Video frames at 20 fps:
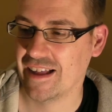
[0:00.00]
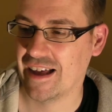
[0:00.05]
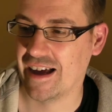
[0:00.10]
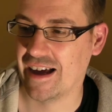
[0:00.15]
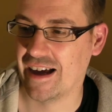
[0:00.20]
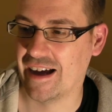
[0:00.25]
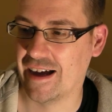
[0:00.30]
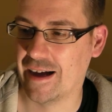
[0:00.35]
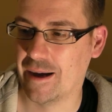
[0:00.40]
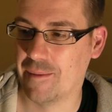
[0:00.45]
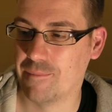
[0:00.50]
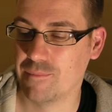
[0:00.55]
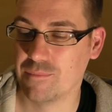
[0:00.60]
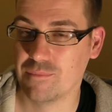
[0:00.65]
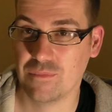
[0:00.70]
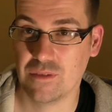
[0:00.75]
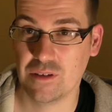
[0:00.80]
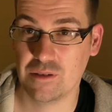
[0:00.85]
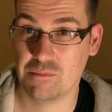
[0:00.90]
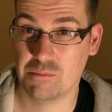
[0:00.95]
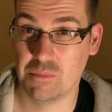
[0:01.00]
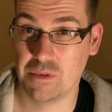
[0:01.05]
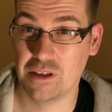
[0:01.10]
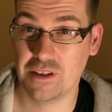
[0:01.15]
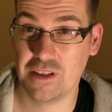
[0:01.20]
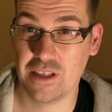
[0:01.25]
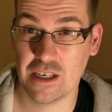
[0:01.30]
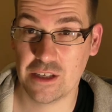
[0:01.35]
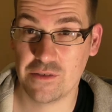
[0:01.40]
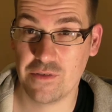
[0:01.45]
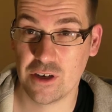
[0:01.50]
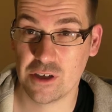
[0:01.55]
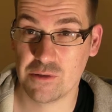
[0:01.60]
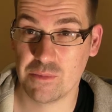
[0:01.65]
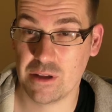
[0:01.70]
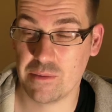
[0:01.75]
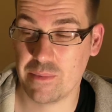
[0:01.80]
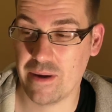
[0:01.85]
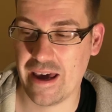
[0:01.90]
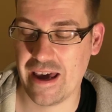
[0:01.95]
I mean, the DS version
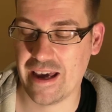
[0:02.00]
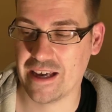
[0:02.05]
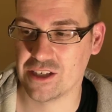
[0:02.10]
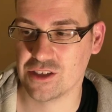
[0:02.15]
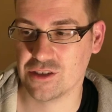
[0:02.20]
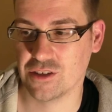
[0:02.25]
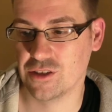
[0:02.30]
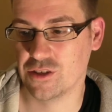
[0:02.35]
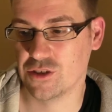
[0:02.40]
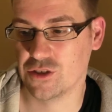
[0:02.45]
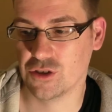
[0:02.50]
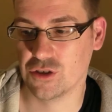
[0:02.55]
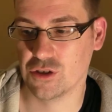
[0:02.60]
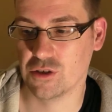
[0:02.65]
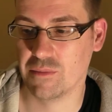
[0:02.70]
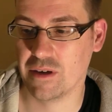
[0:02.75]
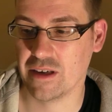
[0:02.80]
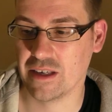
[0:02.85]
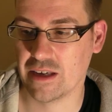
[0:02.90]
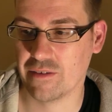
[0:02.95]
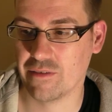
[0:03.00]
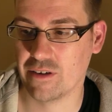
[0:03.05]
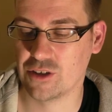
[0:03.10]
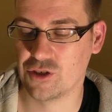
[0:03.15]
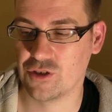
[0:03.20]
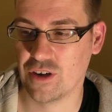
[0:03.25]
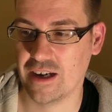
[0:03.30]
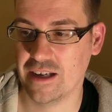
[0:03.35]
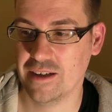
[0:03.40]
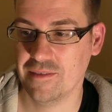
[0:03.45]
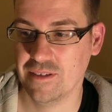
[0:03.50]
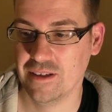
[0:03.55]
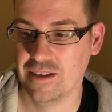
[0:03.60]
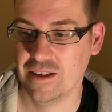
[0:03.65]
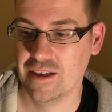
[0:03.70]
meant to be excellent, so I might give it a try.